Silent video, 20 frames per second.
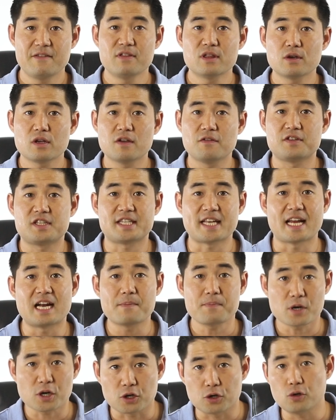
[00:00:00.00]
Even though you've set
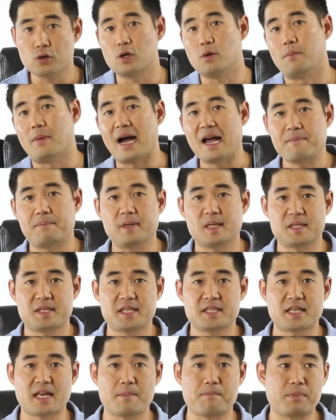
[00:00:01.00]
up your Google My
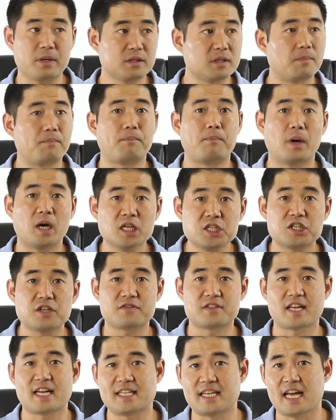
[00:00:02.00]
Business and built a bunch of
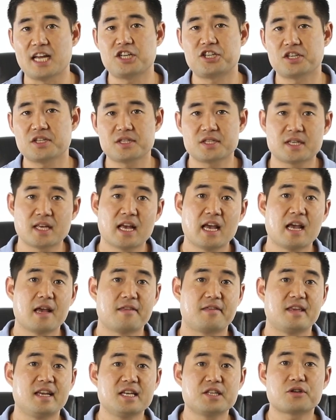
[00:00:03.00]
citations,
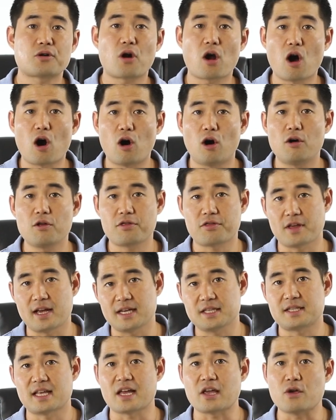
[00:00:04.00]
these are all
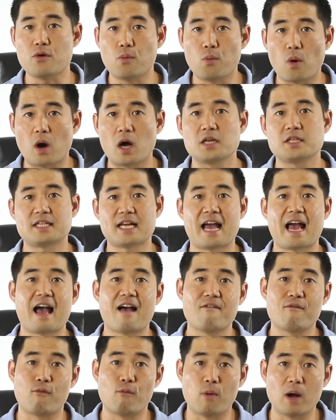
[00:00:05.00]
things that you want to
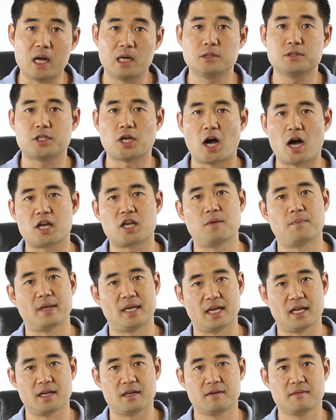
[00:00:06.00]
have well
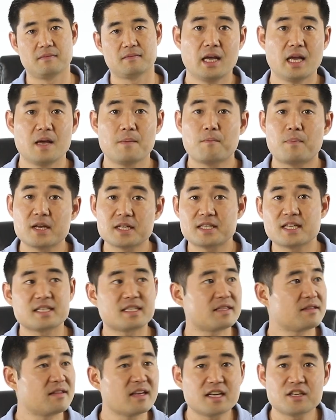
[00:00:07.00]
documented. In
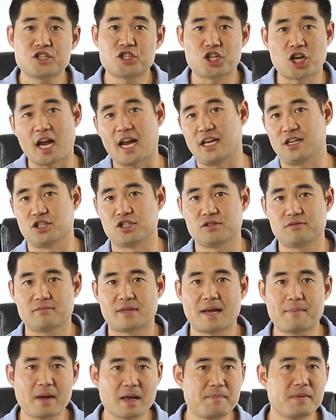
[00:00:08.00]
business, things change.
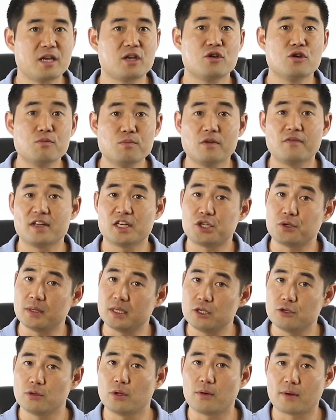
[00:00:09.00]
That might be you moving to a
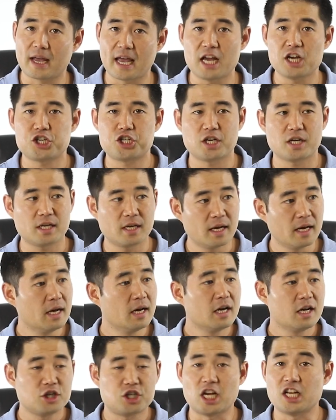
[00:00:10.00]
new location,
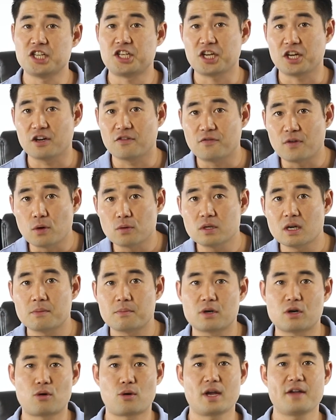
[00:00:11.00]
changing your phone
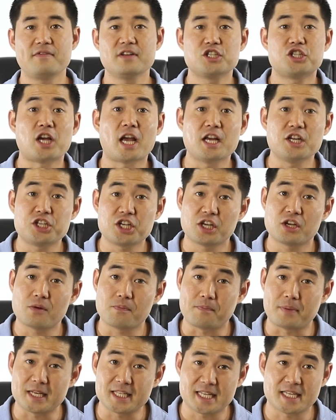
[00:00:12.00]
number, or even changing your
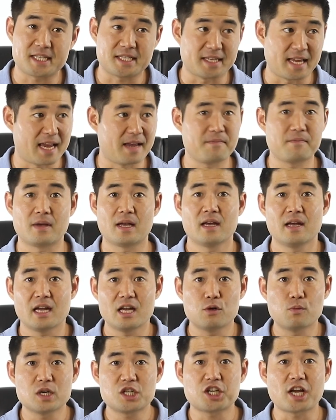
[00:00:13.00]
business name,
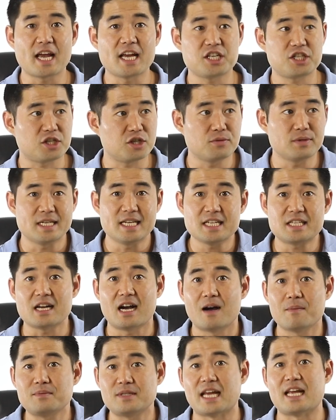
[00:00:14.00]
in which case you would need to
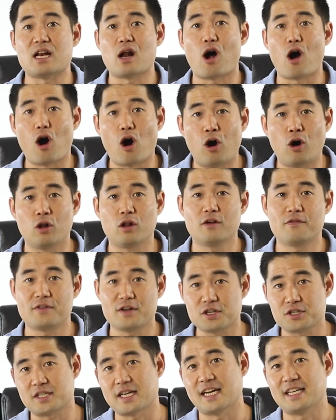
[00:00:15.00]
update all of
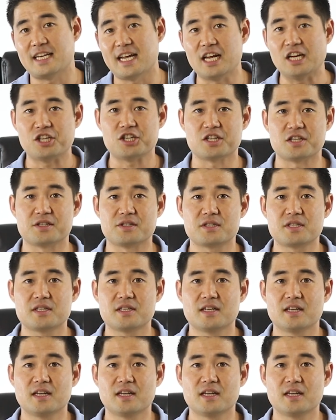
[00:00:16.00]
your citations.